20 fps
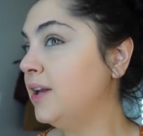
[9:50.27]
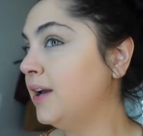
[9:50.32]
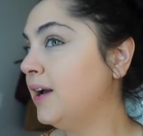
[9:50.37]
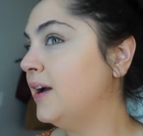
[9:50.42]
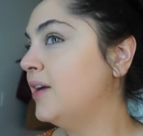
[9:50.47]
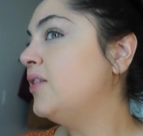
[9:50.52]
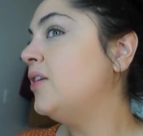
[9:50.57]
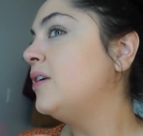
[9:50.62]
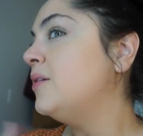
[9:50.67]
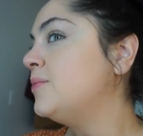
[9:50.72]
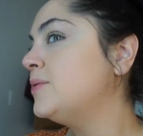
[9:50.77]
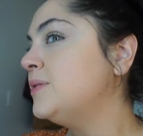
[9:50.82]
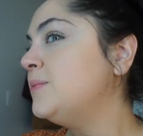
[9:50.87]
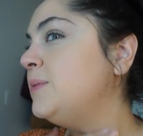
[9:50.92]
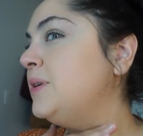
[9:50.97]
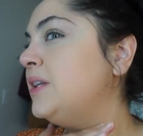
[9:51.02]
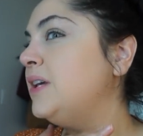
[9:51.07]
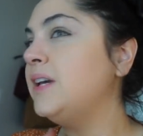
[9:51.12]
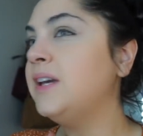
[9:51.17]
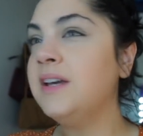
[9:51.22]
Like I thought it was gonna
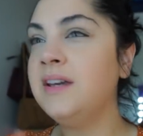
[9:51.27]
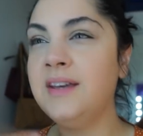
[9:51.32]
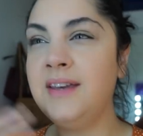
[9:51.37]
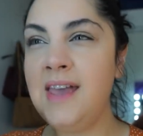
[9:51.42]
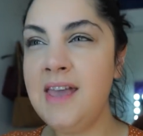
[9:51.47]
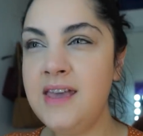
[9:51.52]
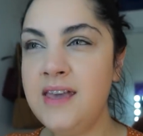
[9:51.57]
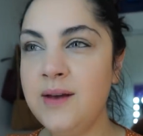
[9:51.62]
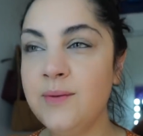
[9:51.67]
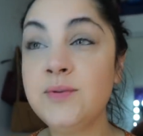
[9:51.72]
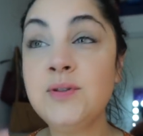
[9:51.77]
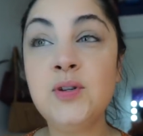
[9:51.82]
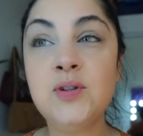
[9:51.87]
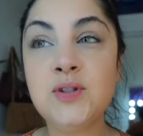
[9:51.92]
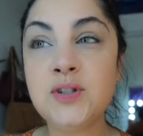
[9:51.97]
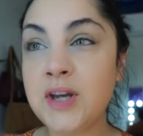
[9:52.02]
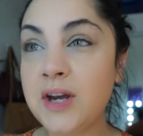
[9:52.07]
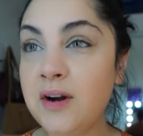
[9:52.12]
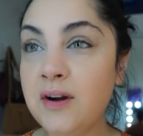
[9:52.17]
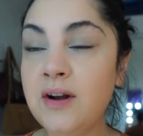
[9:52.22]
be like cakey. I was a little
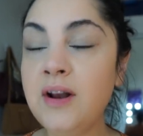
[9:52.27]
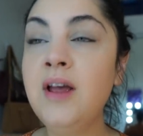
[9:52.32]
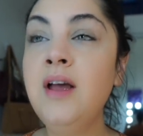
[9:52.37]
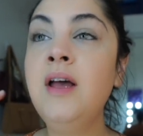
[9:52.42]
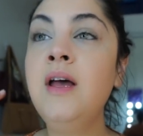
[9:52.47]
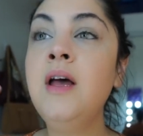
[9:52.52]
scared.